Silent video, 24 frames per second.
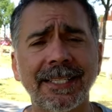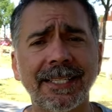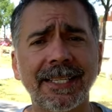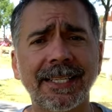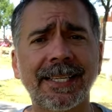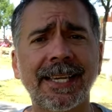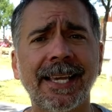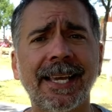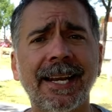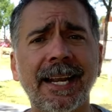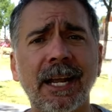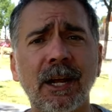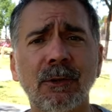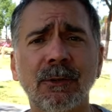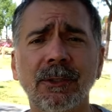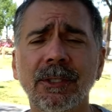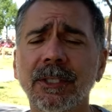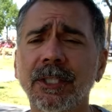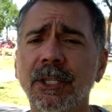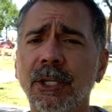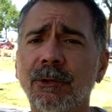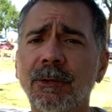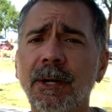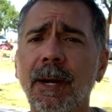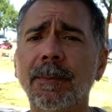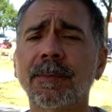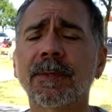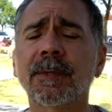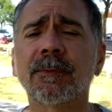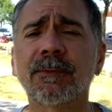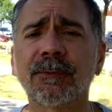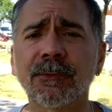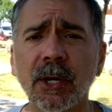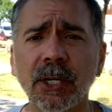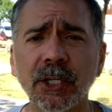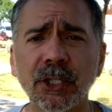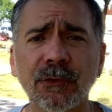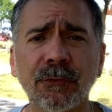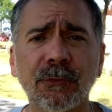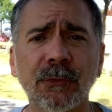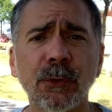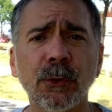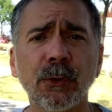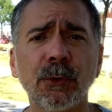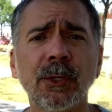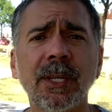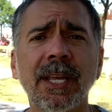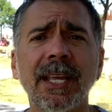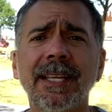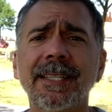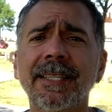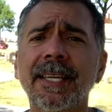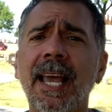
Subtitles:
You get out, you grab some fresh food,